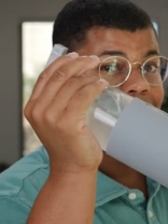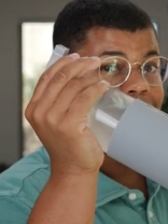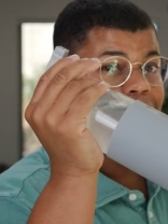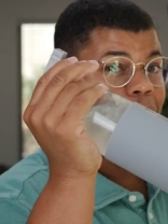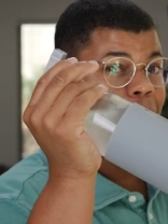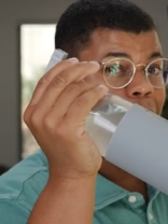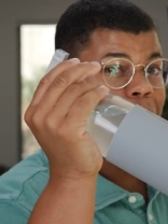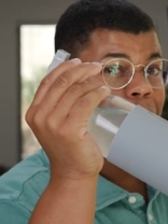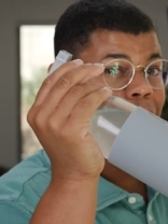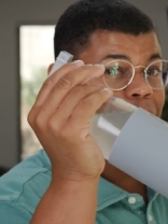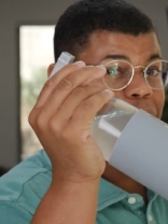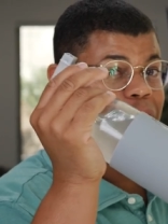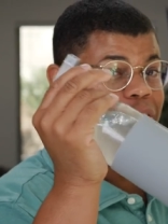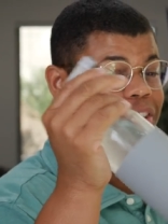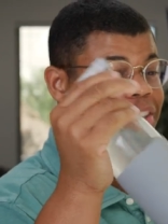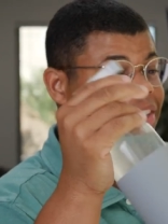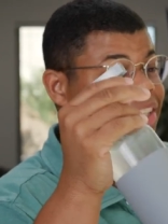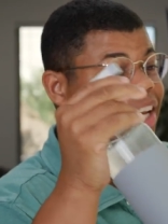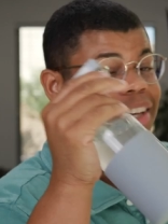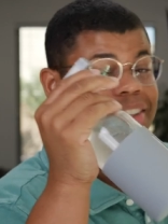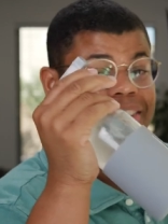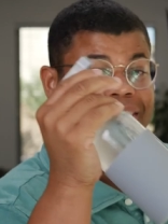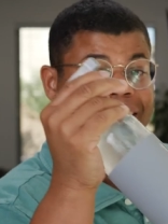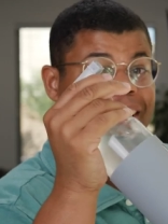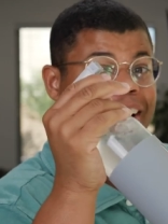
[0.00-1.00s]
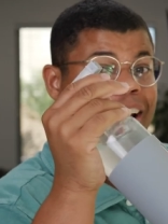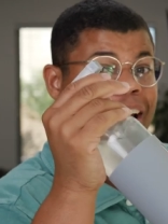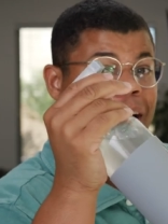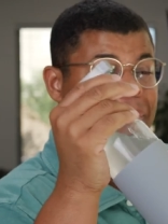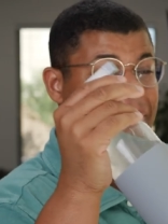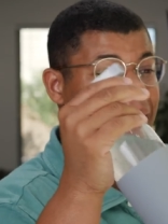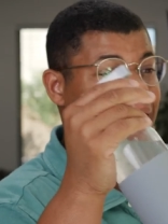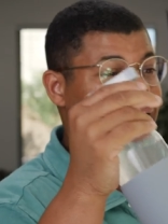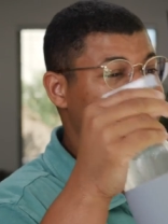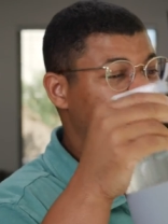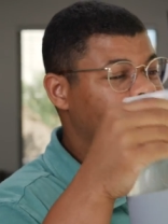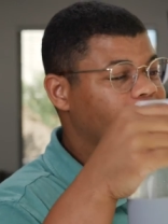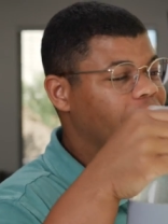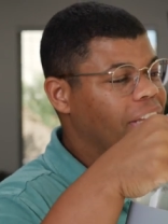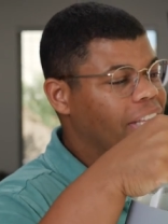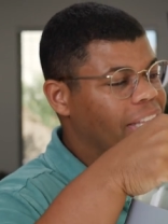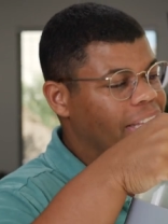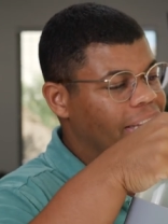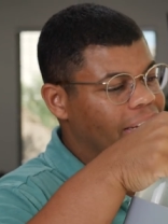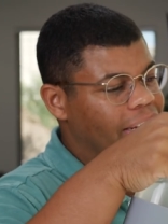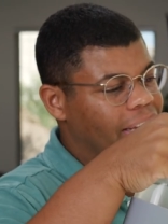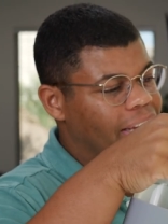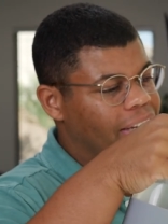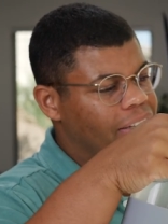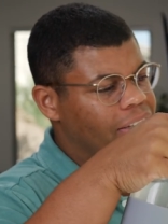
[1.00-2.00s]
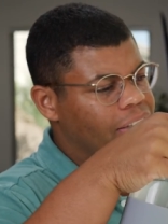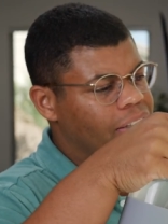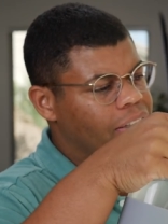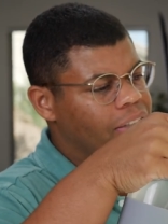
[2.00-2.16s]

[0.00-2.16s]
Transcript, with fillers: Now I'm not just dusting, I'm actually cleaning.